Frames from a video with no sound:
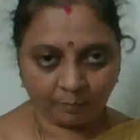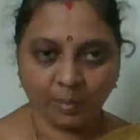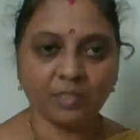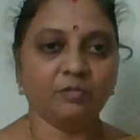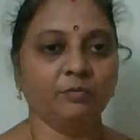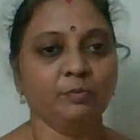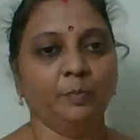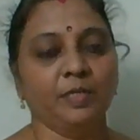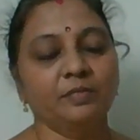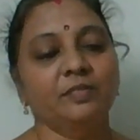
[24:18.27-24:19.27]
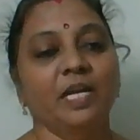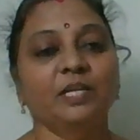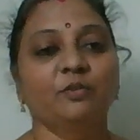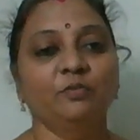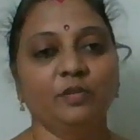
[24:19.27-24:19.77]
parts of speech.
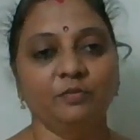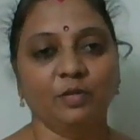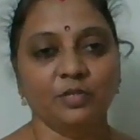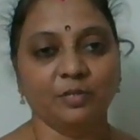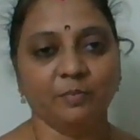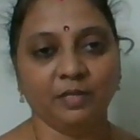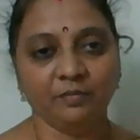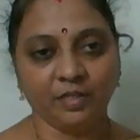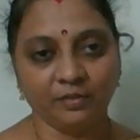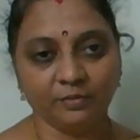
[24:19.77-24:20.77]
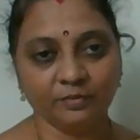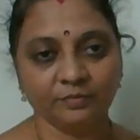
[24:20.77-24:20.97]
Thank you for watching my video.